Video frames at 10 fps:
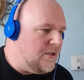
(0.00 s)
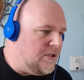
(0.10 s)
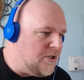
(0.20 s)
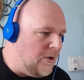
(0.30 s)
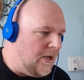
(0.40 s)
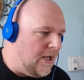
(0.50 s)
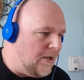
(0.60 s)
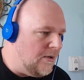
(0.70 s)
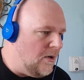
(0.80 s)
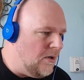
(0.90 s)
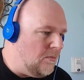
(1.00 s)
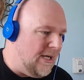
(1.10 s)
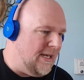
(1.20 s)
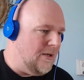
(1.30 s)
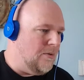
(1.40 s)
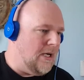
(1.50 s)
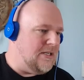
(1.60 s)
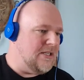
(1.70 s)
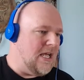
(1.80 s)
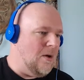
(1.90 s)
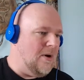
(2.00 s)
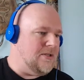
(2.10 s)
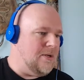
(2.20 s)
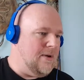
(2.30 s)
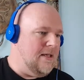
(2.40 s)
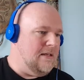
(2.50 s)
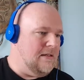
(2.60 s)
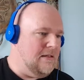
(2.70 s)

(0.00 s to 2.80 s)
destroyed it. What? I just got washed away?